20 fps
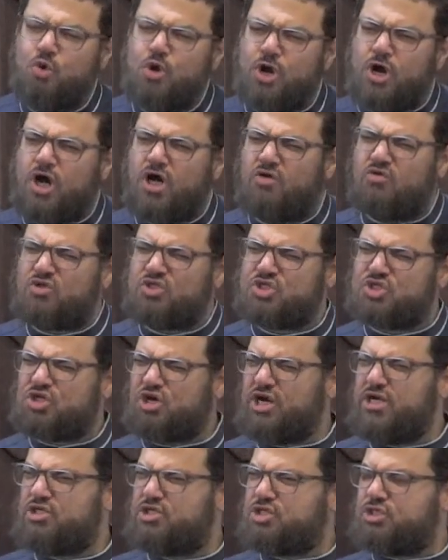always
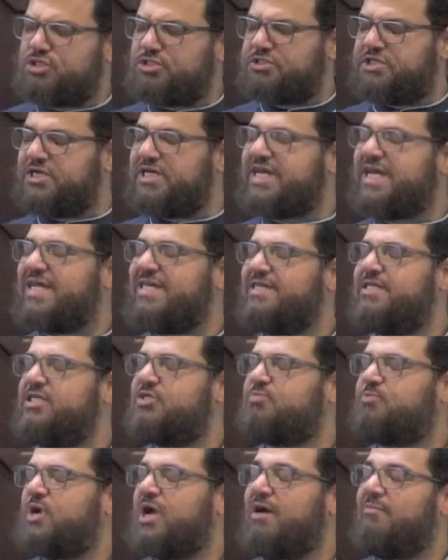try to look at these
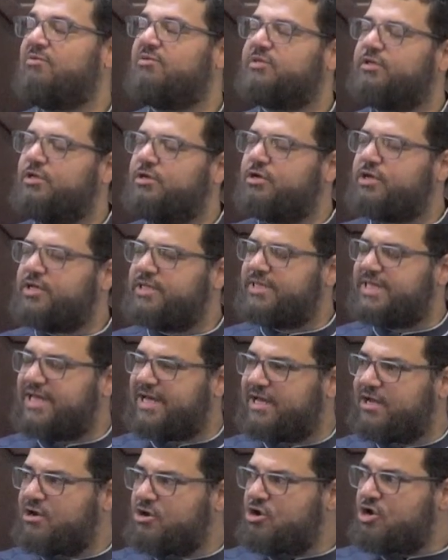problems and look at
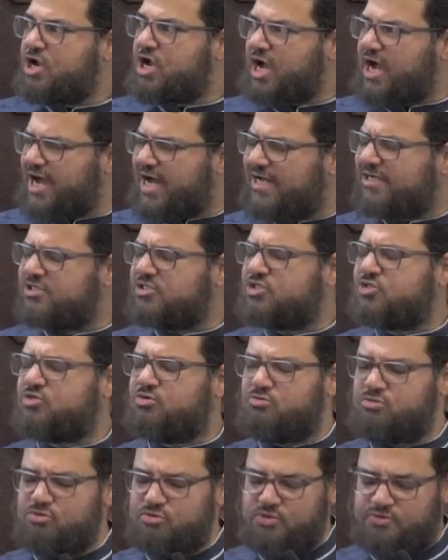the cause
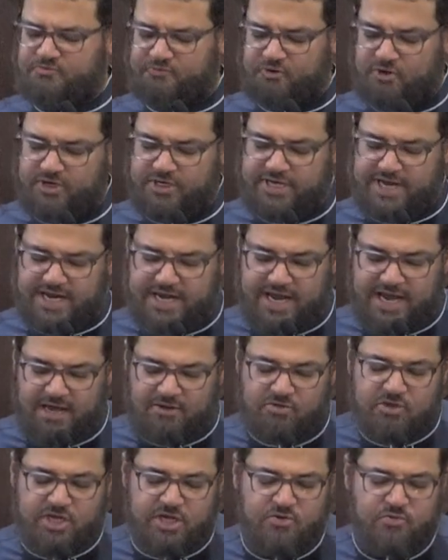root for it and
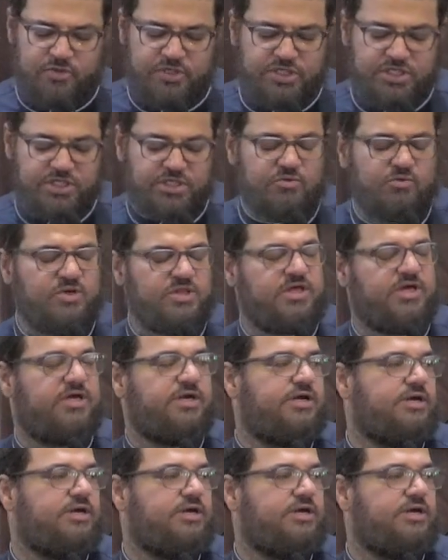how can we deal with it.